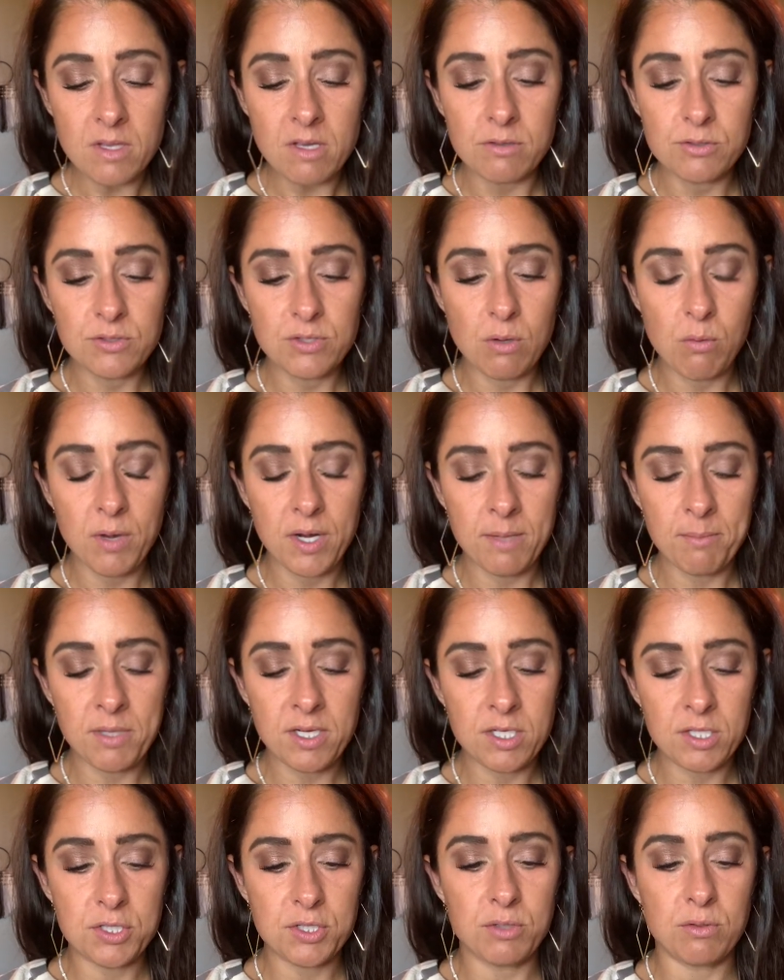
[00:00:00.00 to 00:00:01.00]
So what I'm going
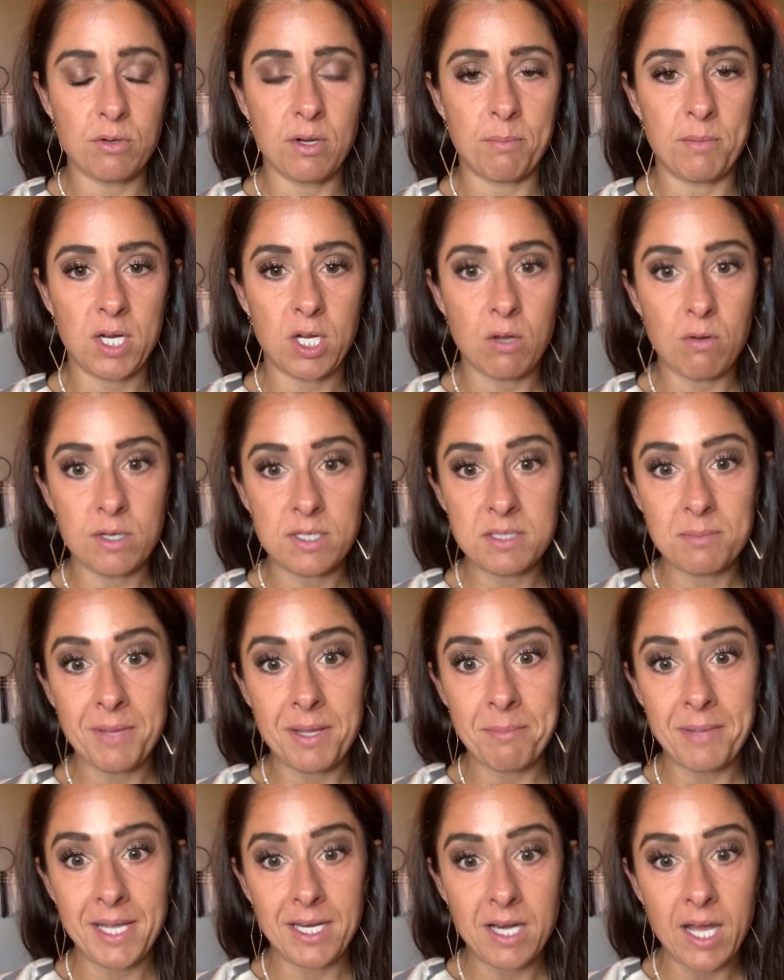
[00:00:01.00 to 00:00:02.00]
to do, I'm going to go into
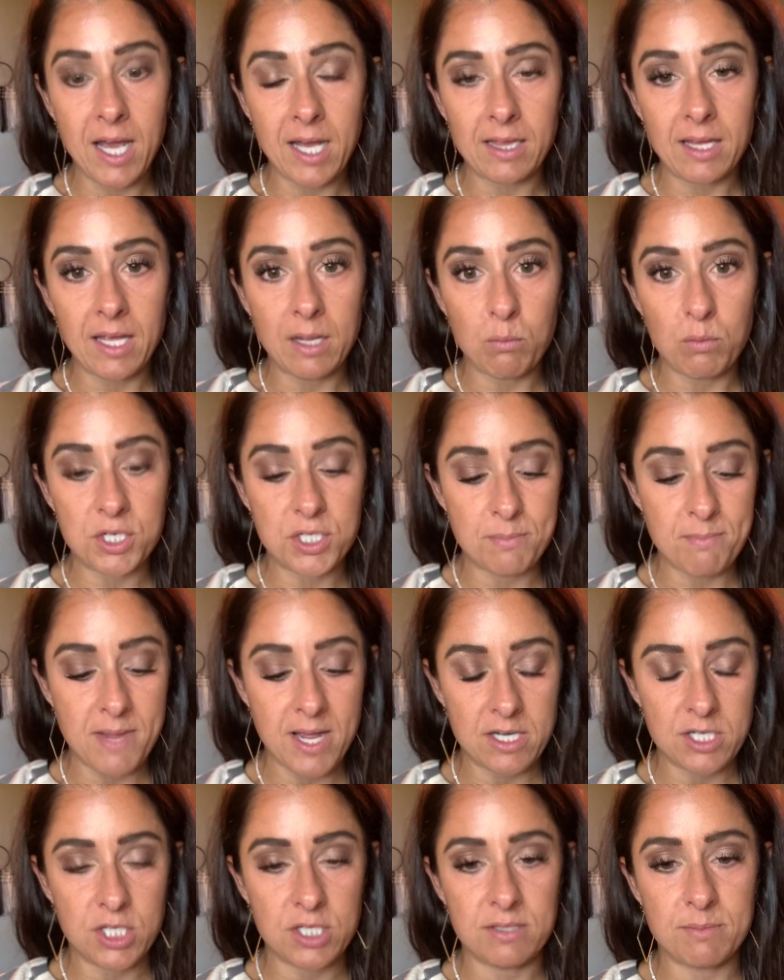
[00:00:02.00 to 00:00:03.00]
my main highlight, which
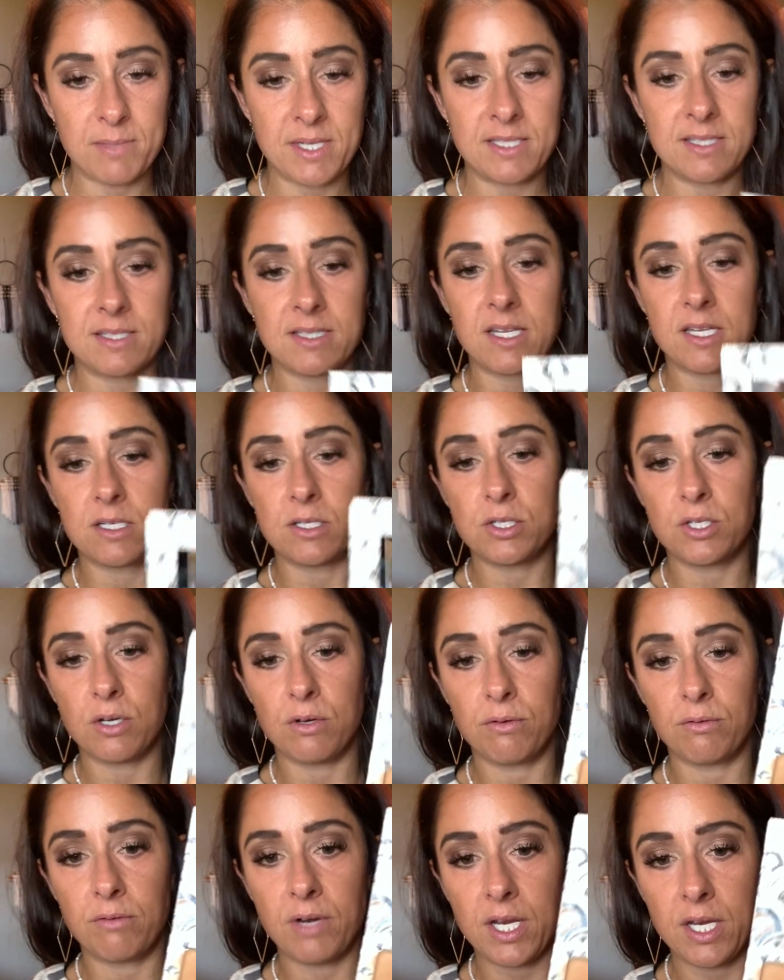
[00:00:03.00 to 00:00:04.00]
matches my skin
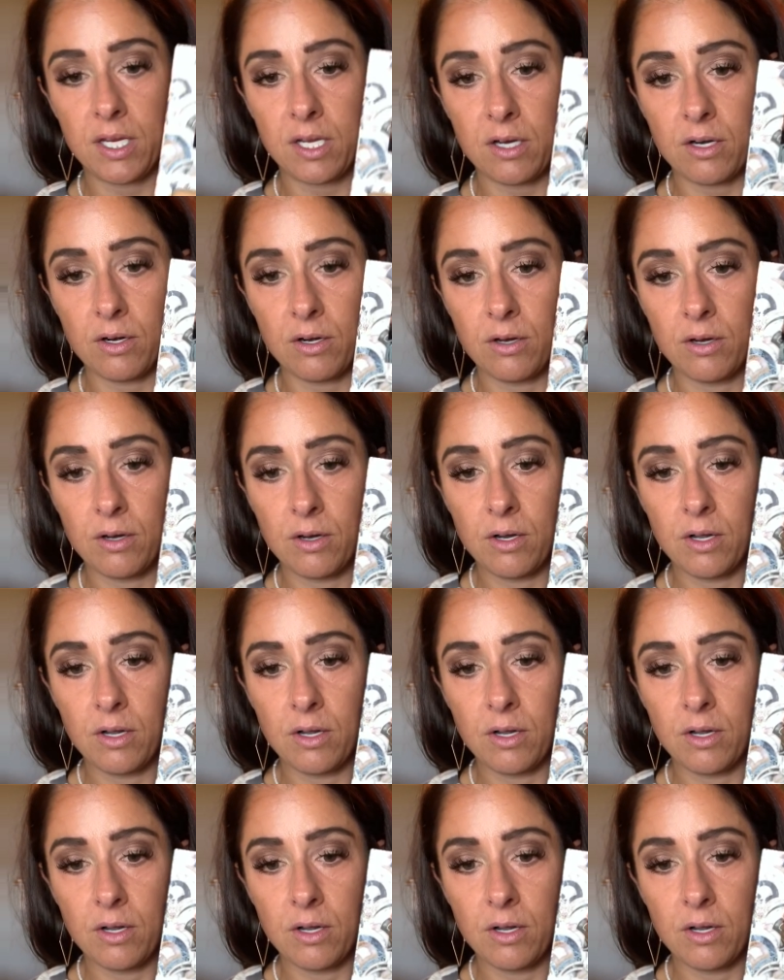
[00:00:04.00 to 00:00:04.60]
tone right here.